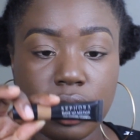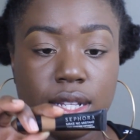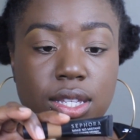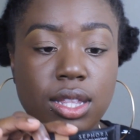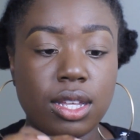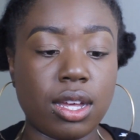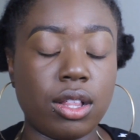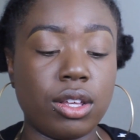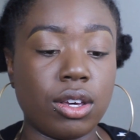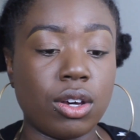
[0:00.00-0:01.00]
and it's in the
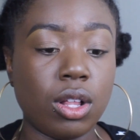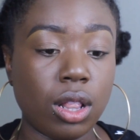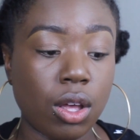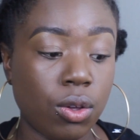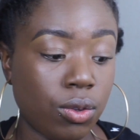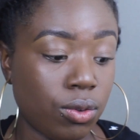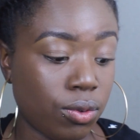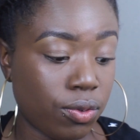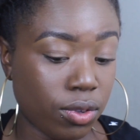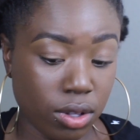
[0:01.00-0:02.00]
color
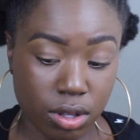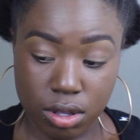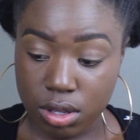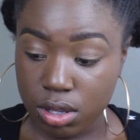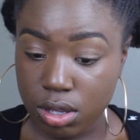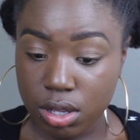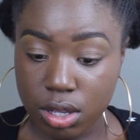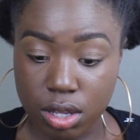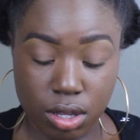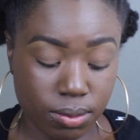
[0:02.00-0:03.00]
Clove. I'm
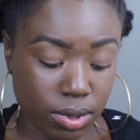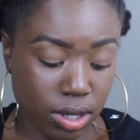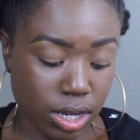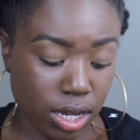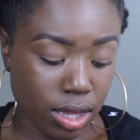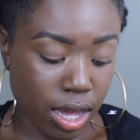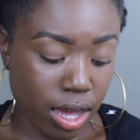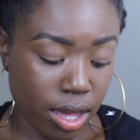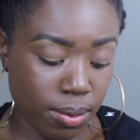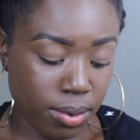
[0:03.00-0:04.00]
gonna take
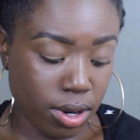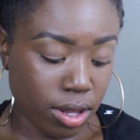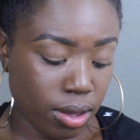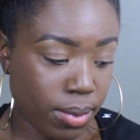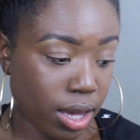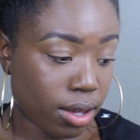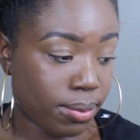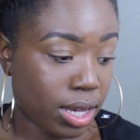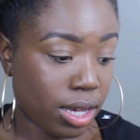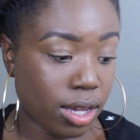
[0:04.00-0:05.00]
that, put it on the back of
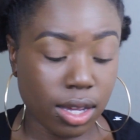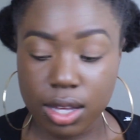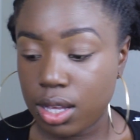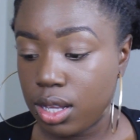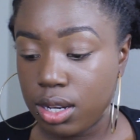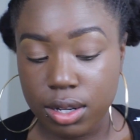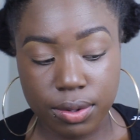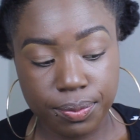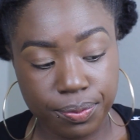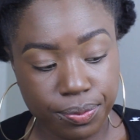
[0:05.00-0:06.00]
my hand,
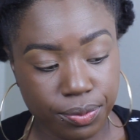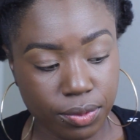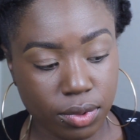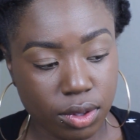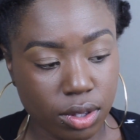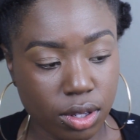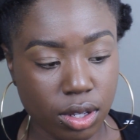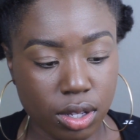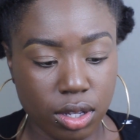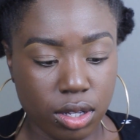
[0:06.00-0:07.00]

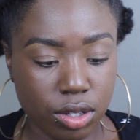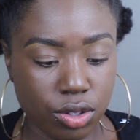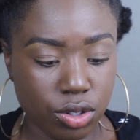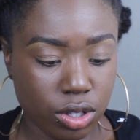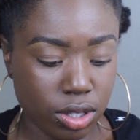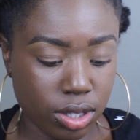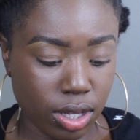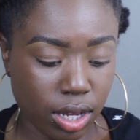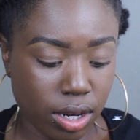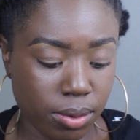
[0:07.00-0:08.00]
and just
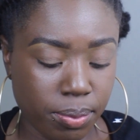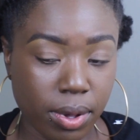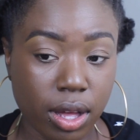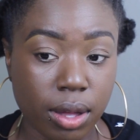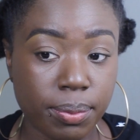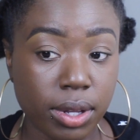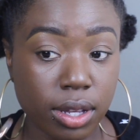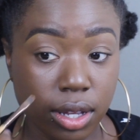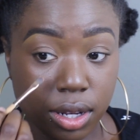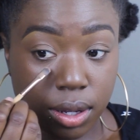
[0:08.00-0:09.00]
get it
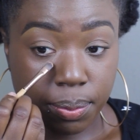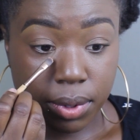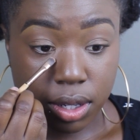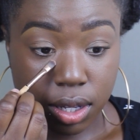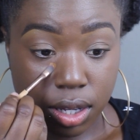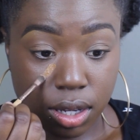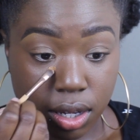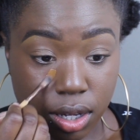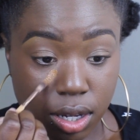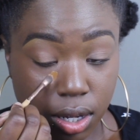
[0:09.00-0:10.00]
popping up in here.